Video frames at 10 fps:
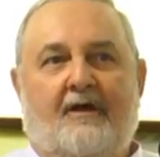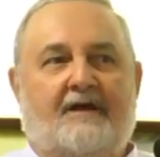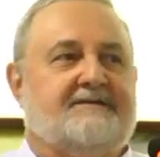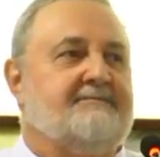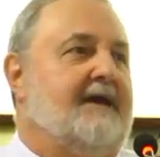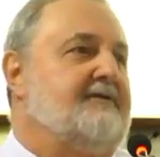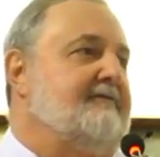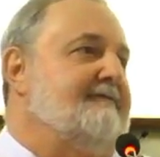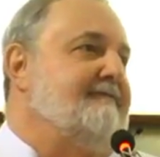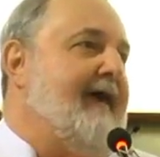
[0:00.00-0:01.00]
as a
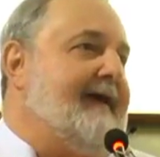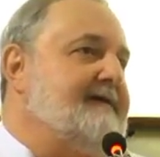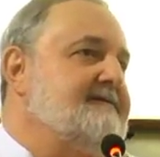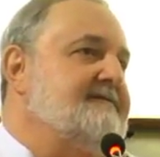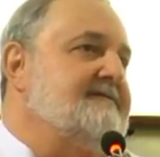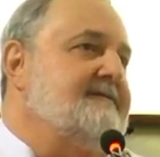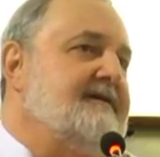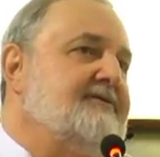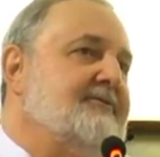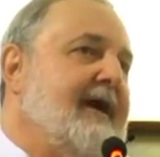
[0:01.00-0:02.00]
matter of fact,
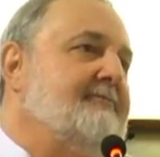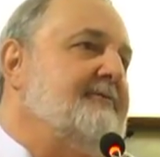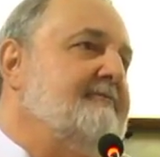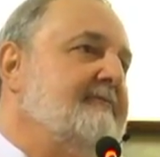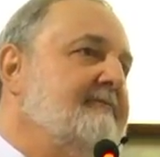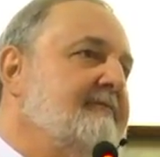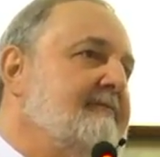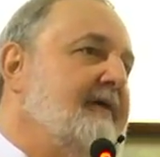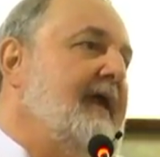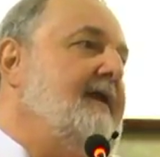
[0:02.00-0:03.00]
taken to happen
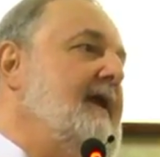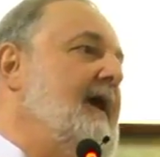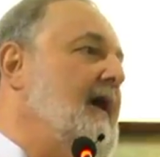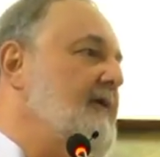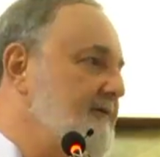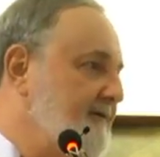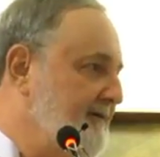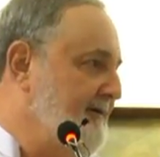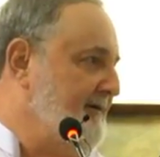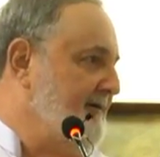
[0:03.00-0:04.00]
anyhow.
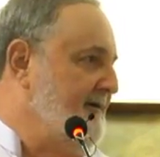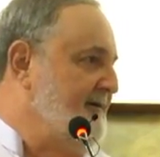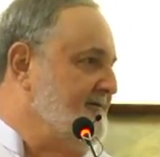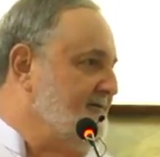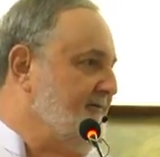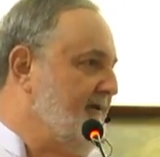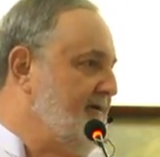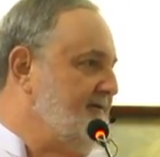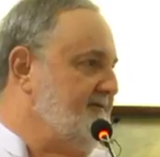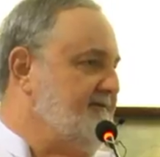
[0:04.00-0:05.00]
So there
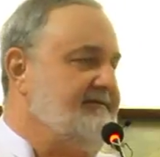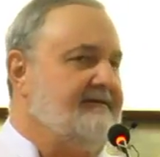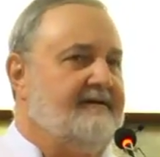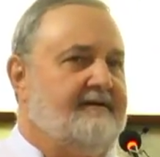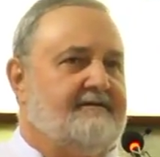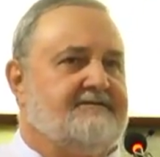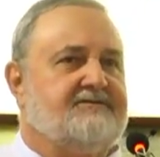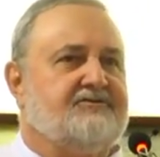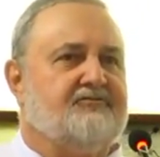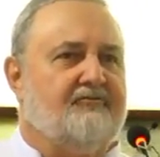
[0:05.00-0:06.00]
is a
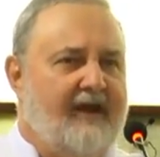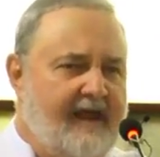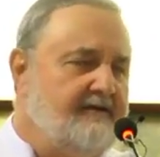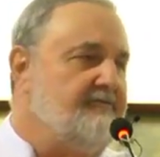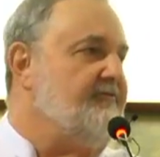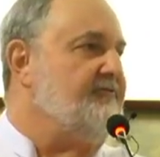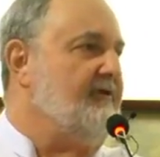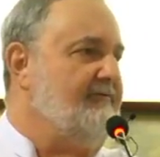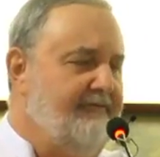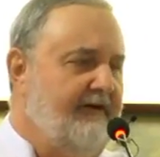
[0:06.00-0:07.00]

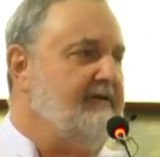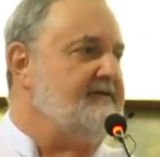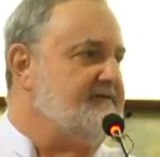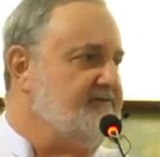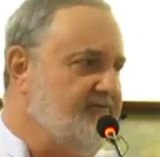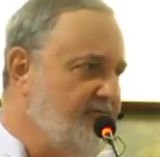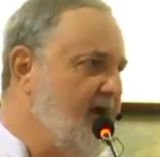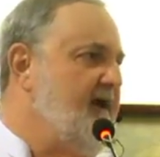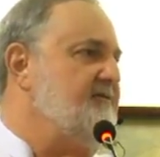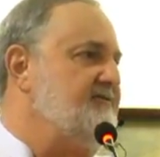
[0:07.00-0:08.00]
very
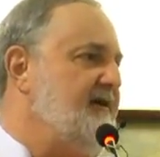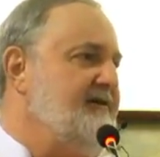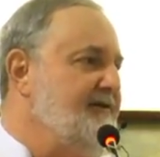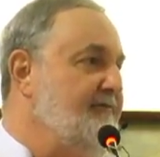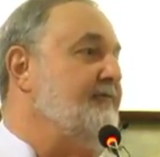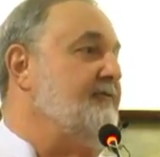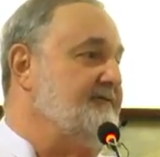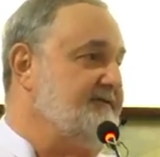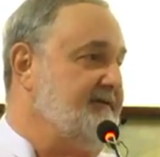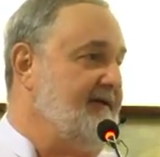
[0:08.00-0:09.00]
strange
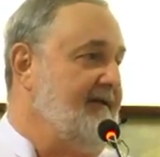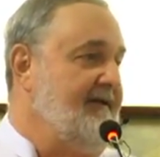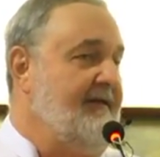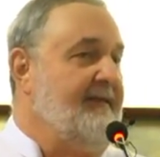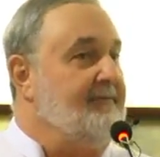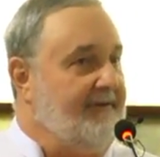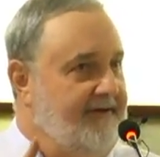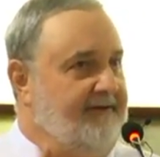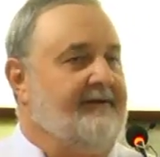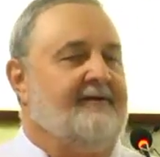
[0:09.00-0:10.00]
indifference for
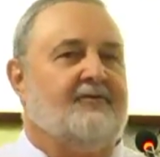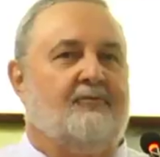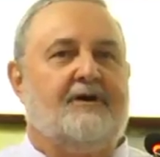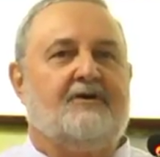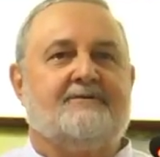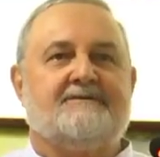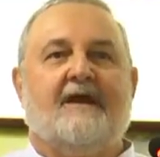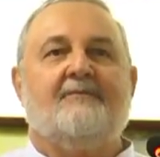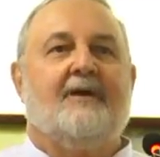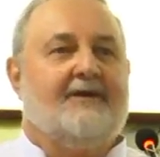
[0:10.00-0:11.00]
them. The work was
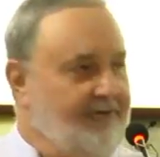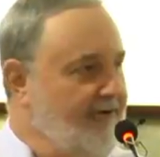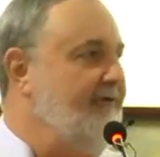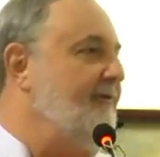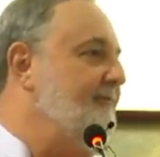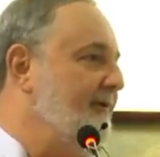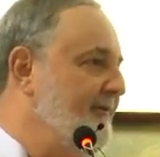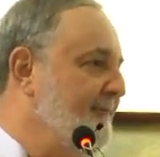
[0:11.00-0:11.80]
done by Europe.